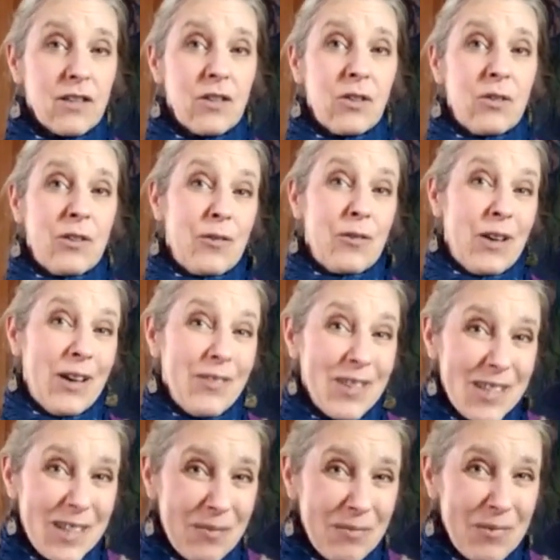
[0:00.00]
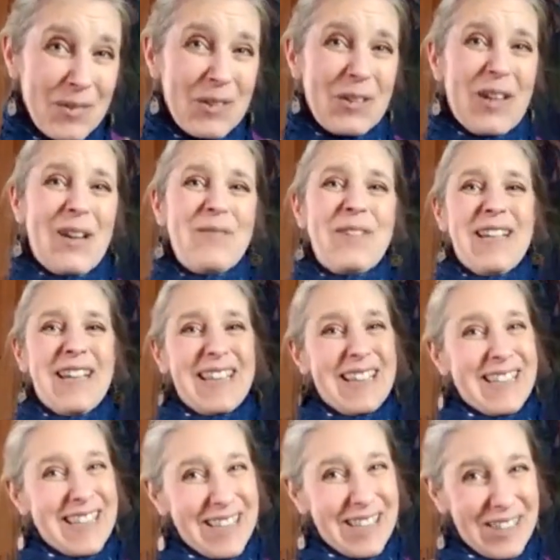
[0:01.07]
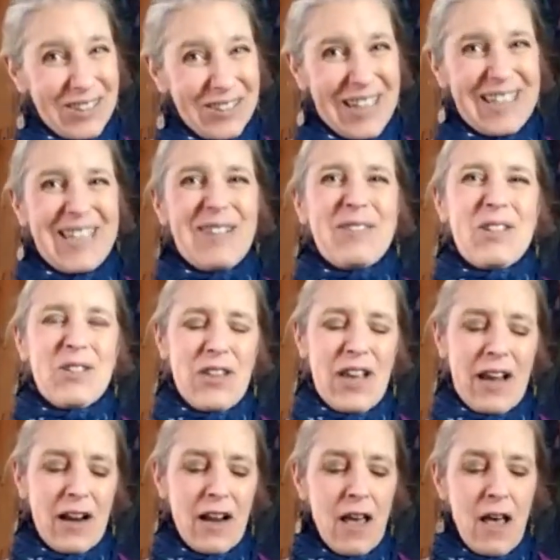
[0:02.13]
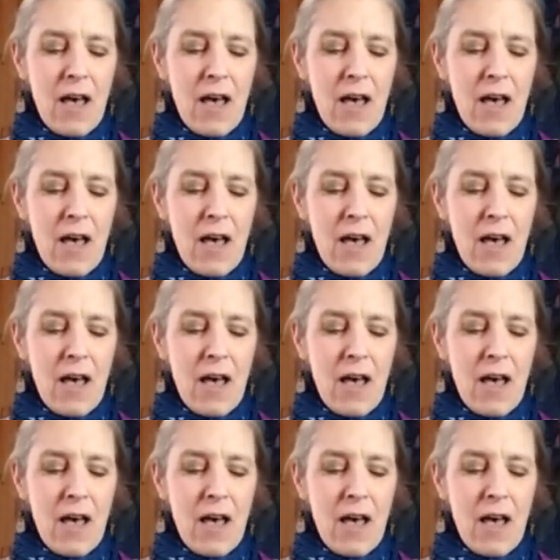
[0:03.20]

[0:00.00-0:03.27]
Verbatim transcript: So if you haven't subscribed yet, this is a great time to do that.